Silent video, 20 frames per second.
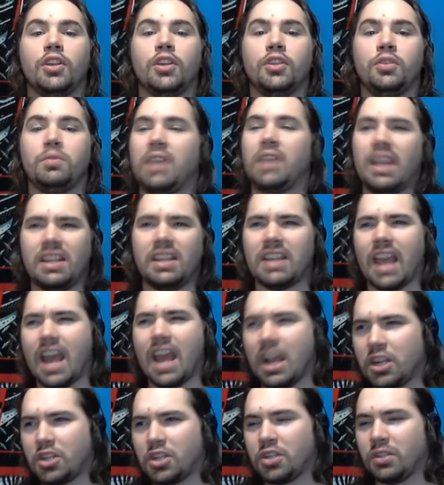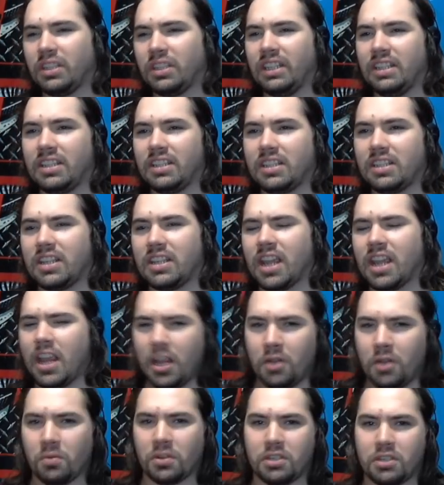you can't actually
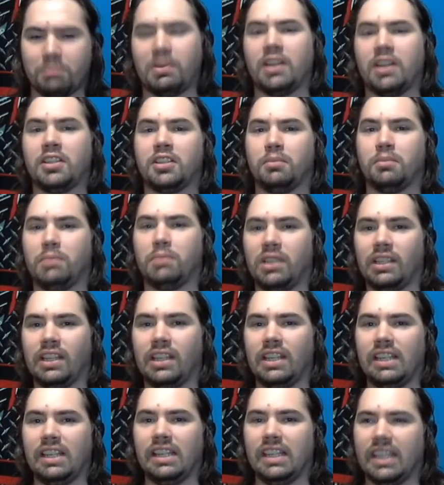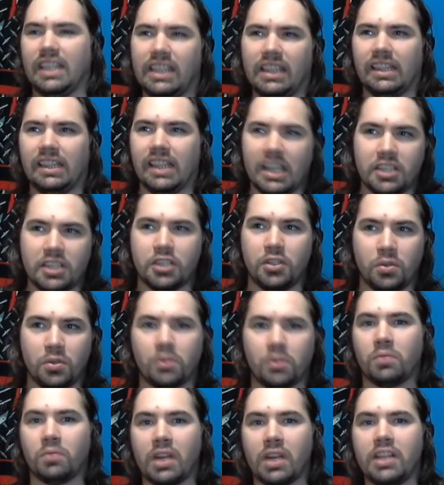take responsibility unless
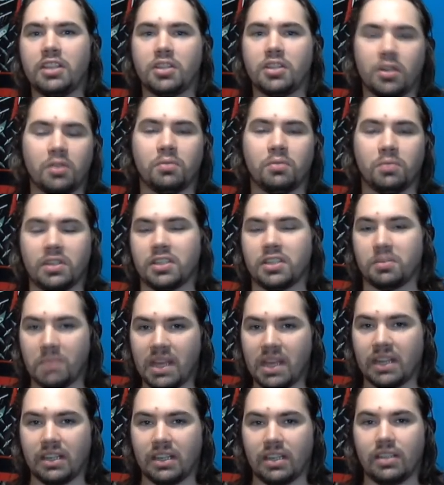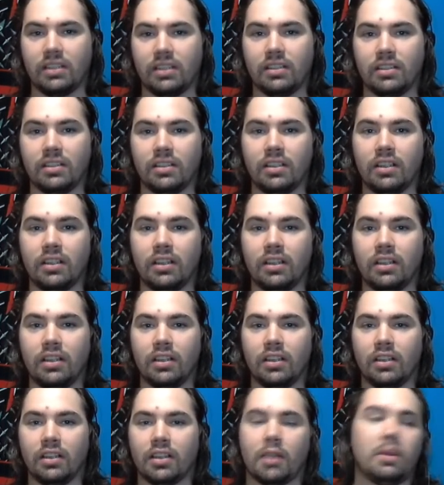your rights are respected.
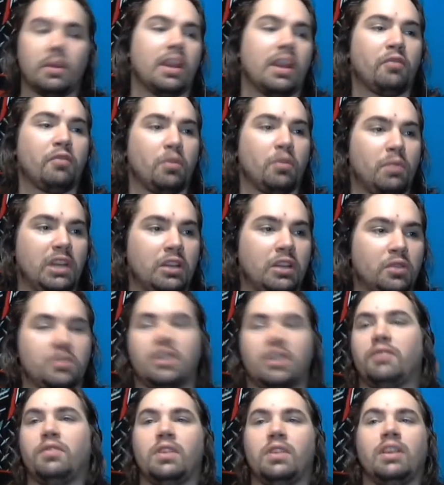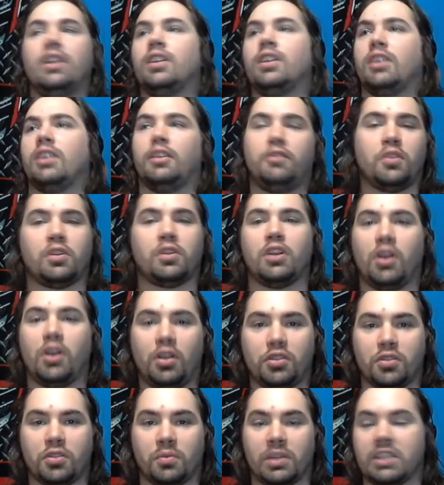I mean, everybody knows, if you're an
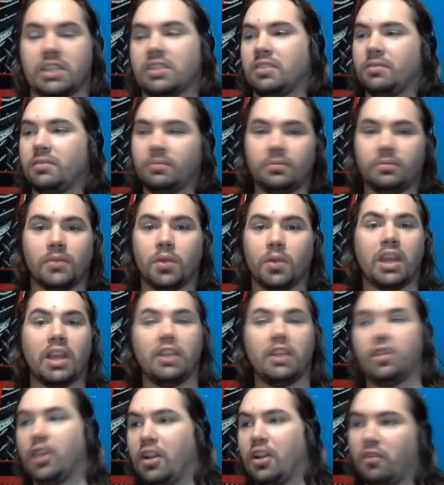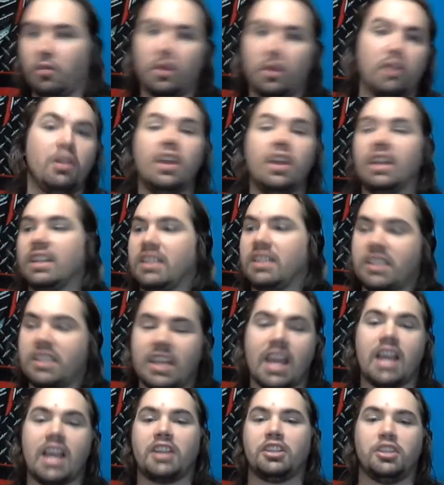altruist, okay, the government
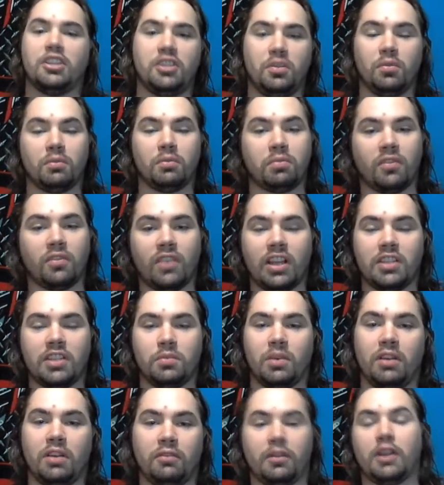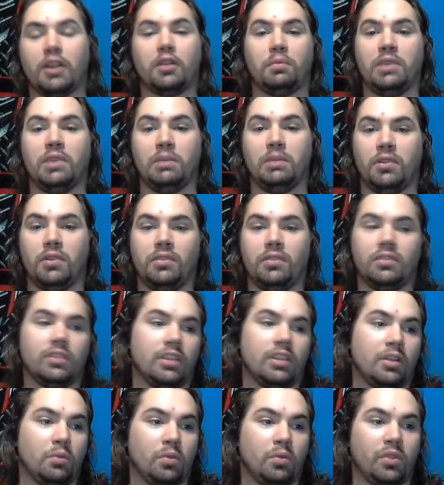taxes you and provides welfare to people.
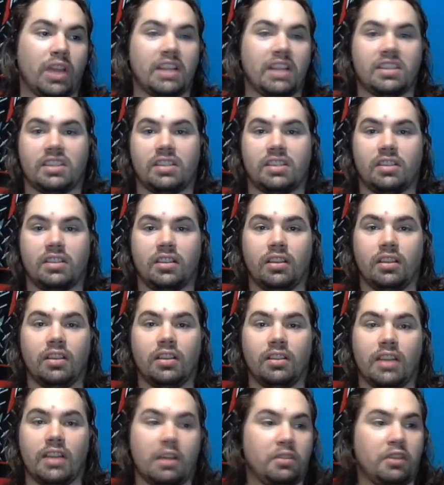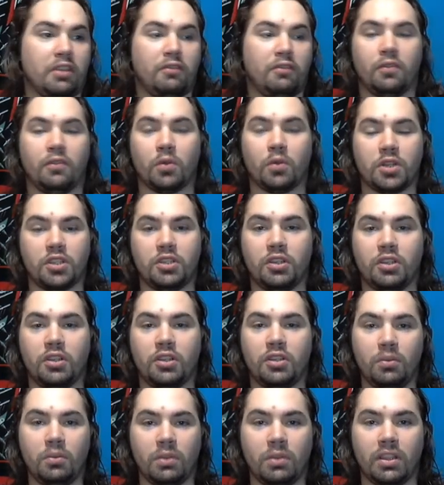Well, that's, now they forced you to
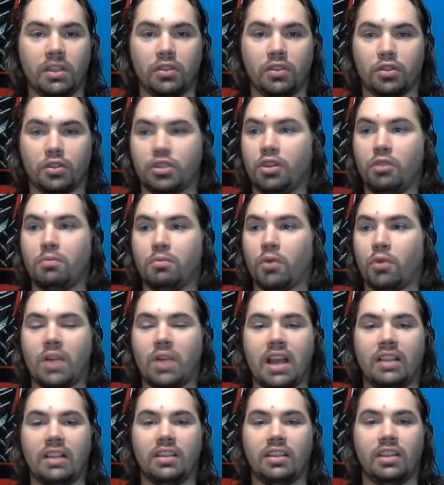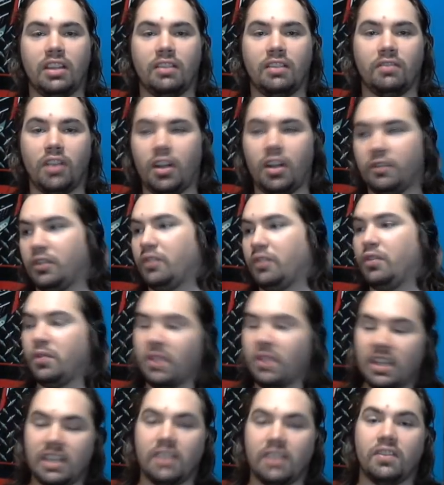do it. There's no morality involved. If you
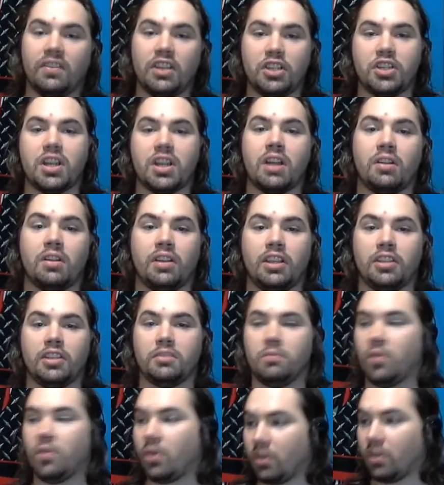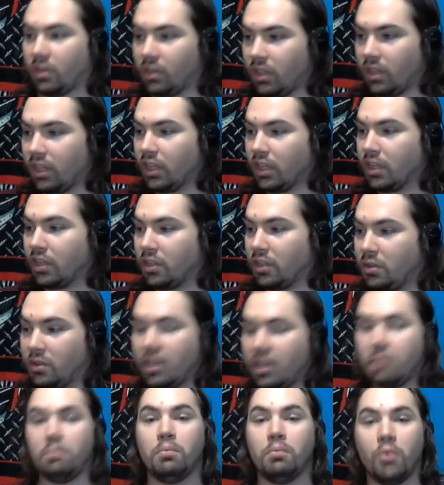think giving charity is moral, you
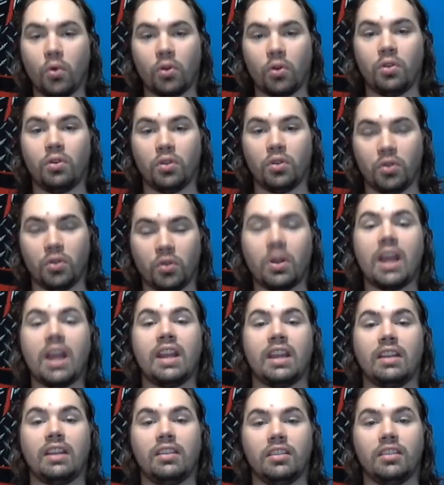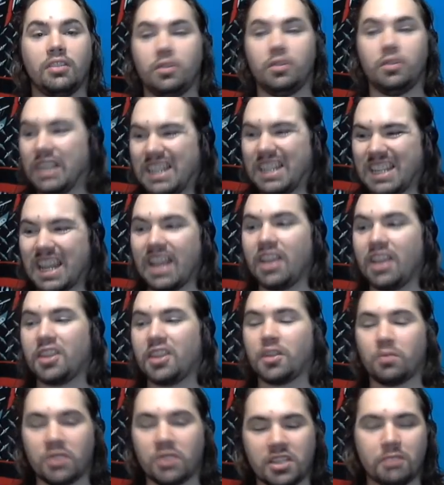get moral credit. You can take the
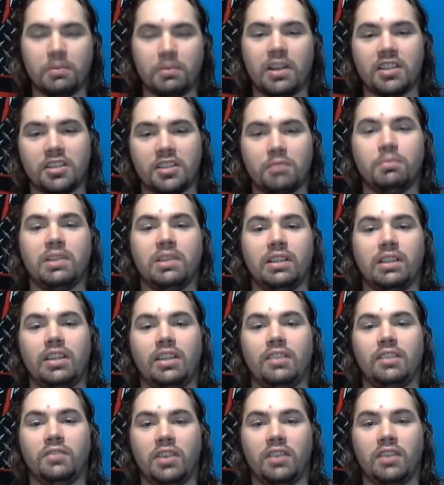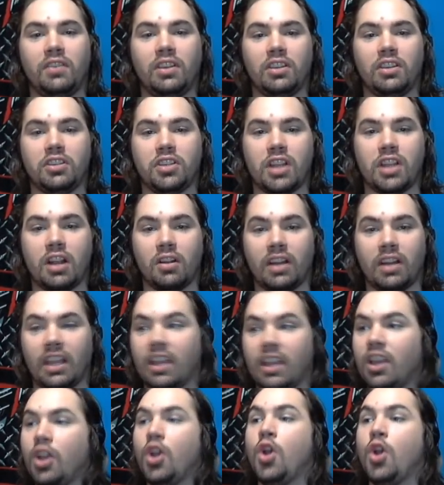responsibility of giving to charity